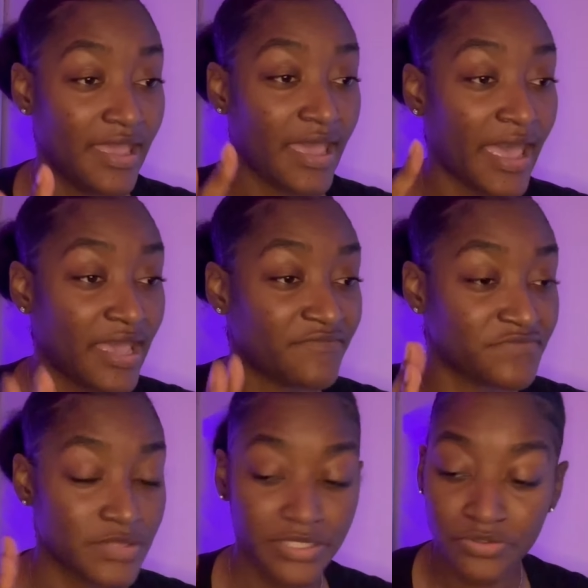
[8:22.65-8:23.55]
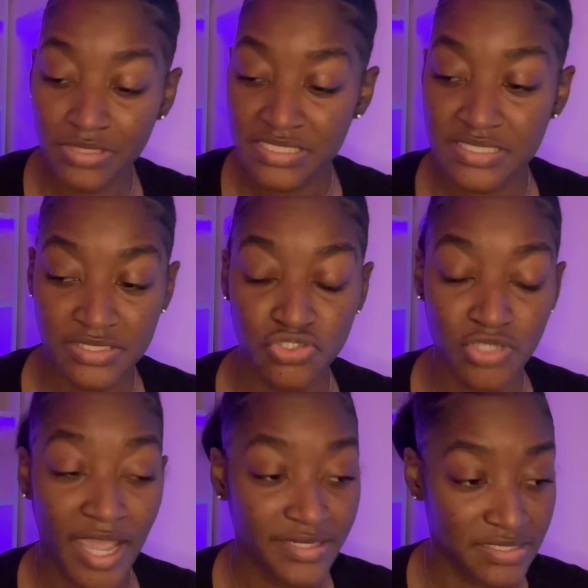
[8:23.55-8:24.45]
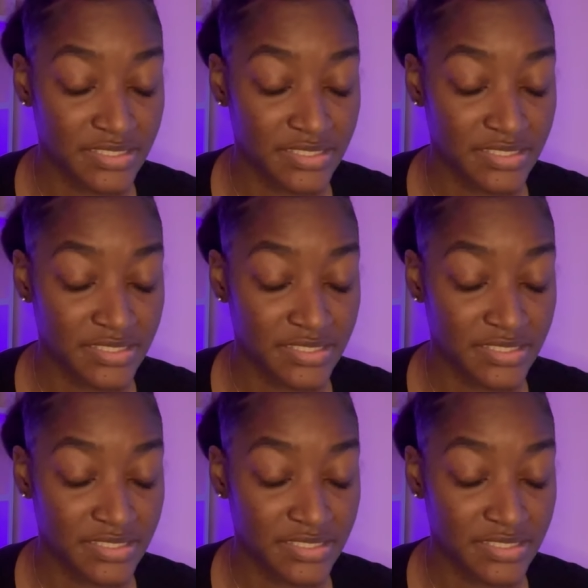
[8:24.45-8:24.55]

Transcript: i have literally tried to